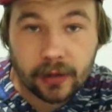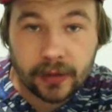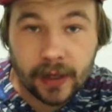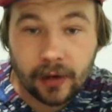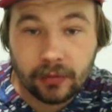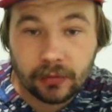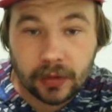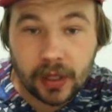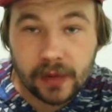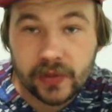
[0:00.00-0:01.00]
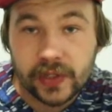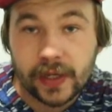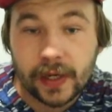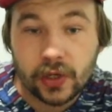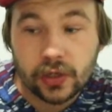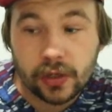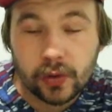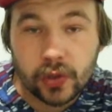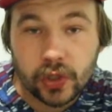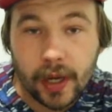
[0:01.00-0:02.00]
Now, I obviously can't show
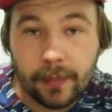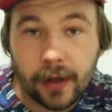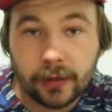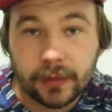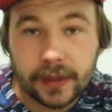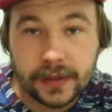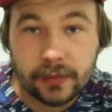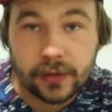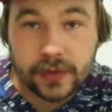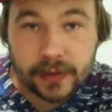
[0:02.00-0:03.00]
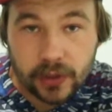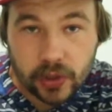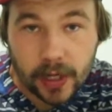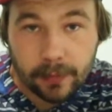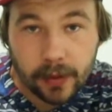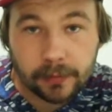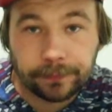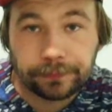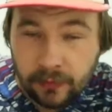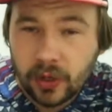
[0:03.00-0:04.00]
you a tripod because I'm using the tripod.
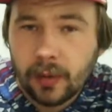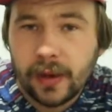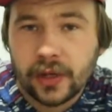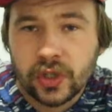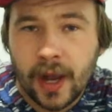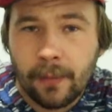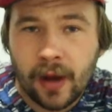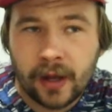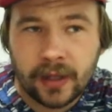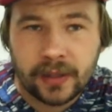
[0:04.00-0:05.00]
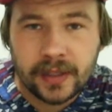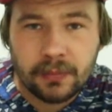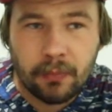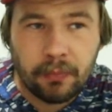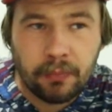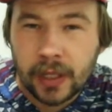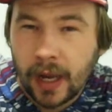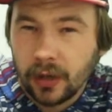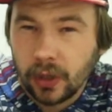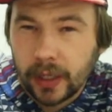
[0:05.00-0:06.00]
If you're gonna buy a tripod, at least
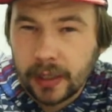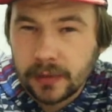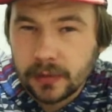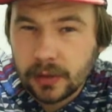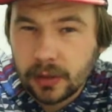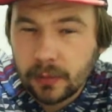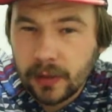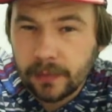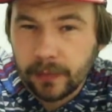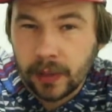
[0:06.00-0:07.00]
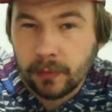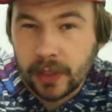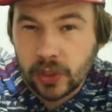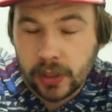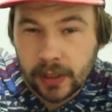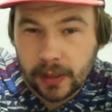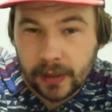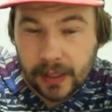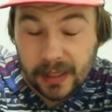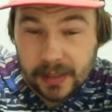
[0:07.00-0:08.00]
kind of look into it a little bit and make sure you get
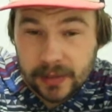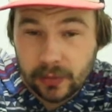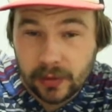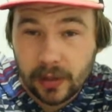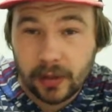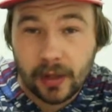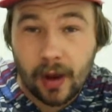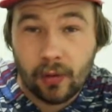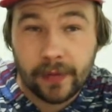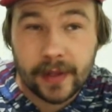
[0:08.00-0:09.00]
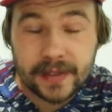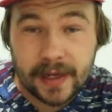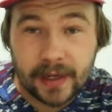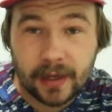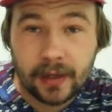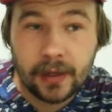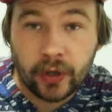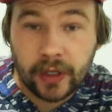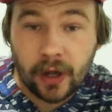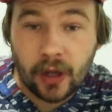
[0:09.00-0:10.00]
like a decent one, not one that's like
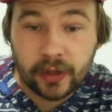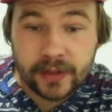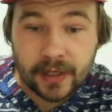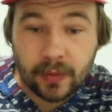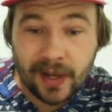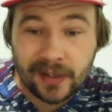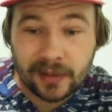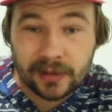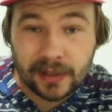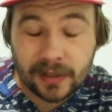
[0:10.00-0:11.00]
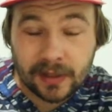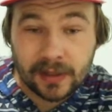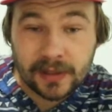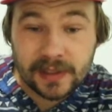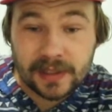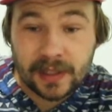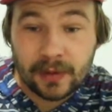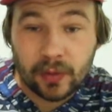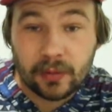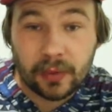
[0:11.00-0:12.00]
$30 like what I did, because they
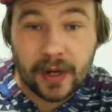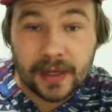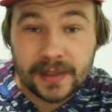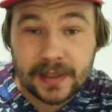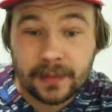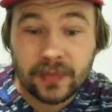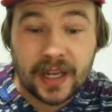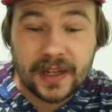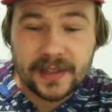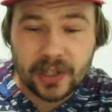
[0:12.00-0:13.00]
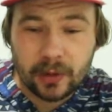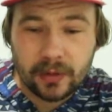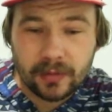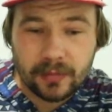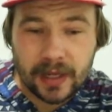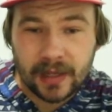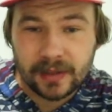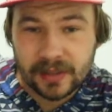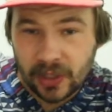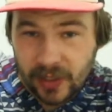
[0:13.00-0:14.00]
will break easy. It is aluminum and
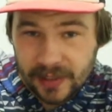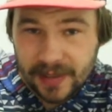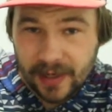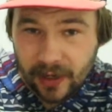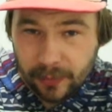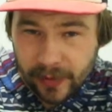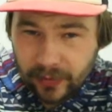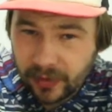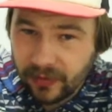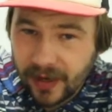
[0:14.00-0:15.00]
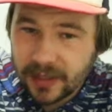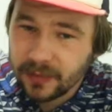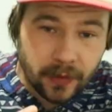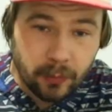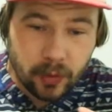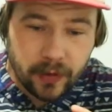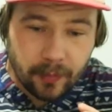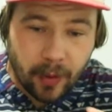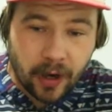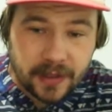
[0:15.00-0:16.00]
you can set it up like really fast. The moving
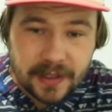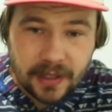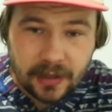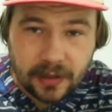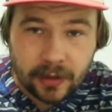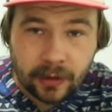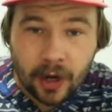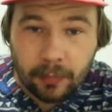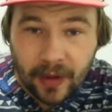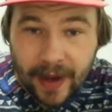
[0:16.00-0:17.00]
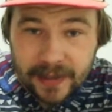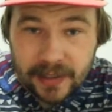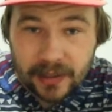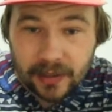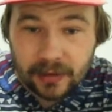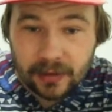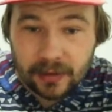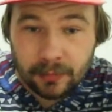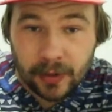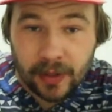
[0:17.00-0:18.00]
parts in it are all plastic,
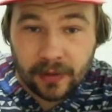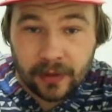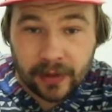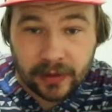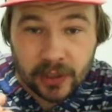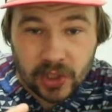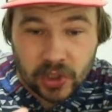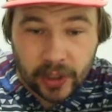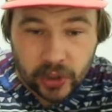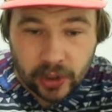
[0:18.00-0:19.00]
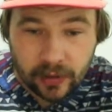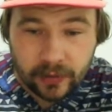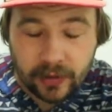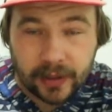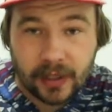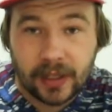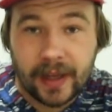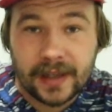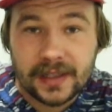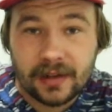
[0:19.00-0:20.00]
but like the structure of it, like the
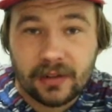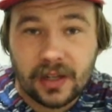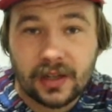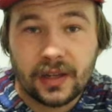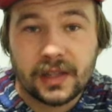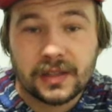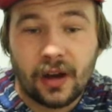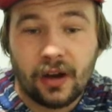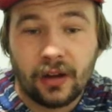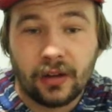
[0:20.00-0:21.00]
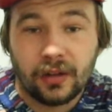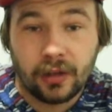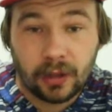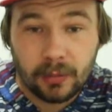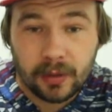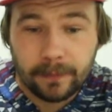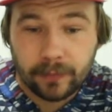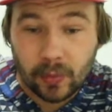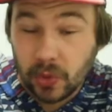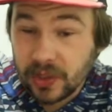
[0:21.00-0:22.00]
legs and everything, is all aluminum,
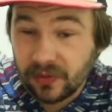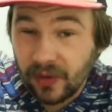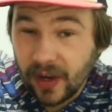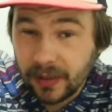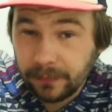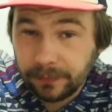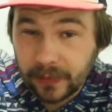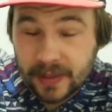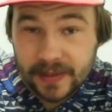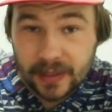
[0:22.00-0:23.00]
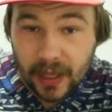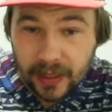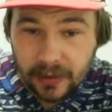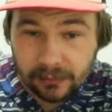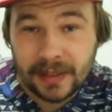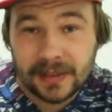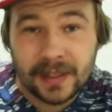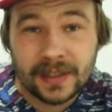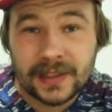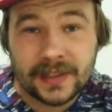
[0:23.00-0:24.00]
which is fine because it's light.
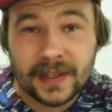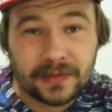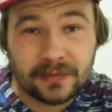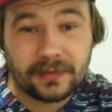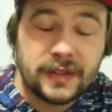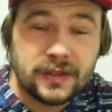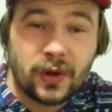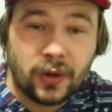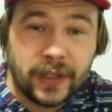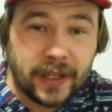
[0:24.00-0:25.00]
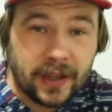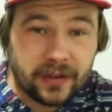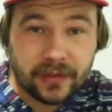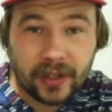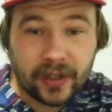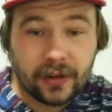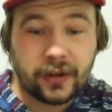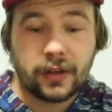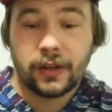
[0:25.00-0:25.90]
It just doesn't hold together very good.